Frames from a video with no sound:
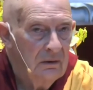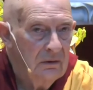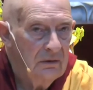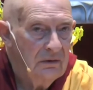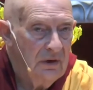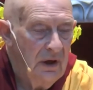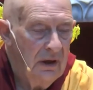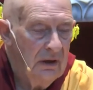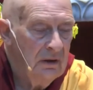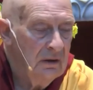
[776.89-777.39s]

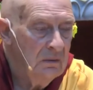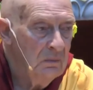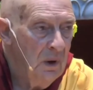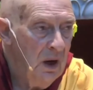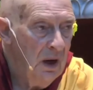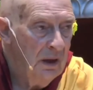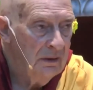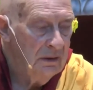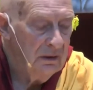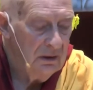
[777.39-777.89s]
training the
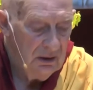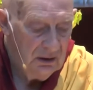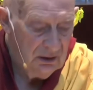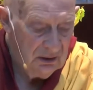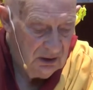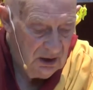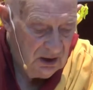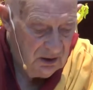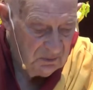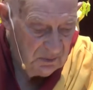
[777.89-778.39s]
mind
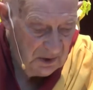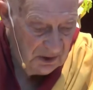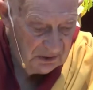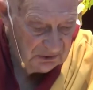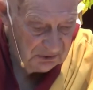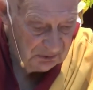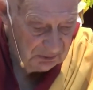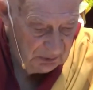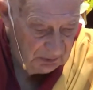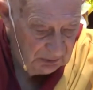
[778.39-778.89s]
in
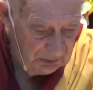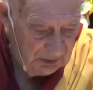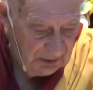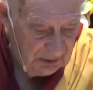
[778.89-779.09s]
immeasurable